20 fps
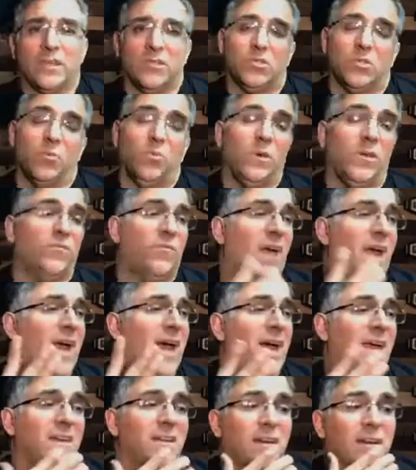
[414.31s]
So
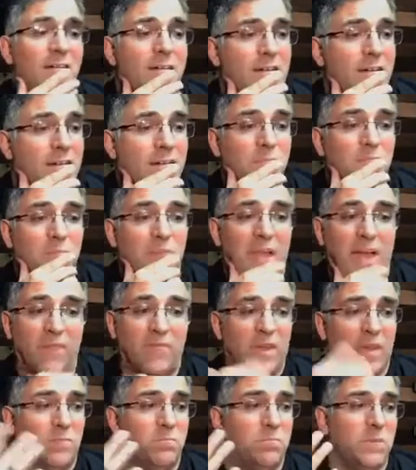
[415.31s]
I've
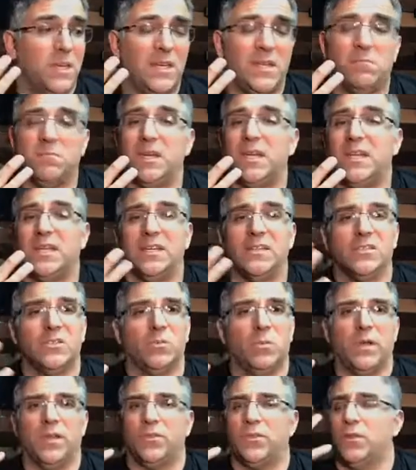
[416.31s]
had many meetings
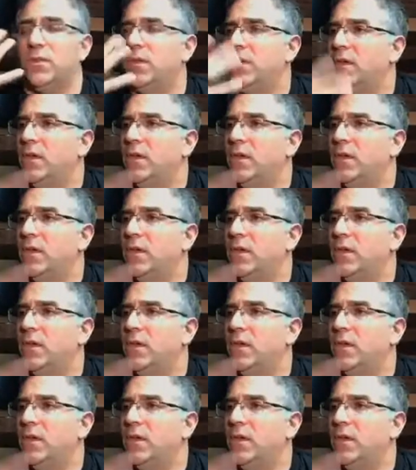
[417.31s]
with,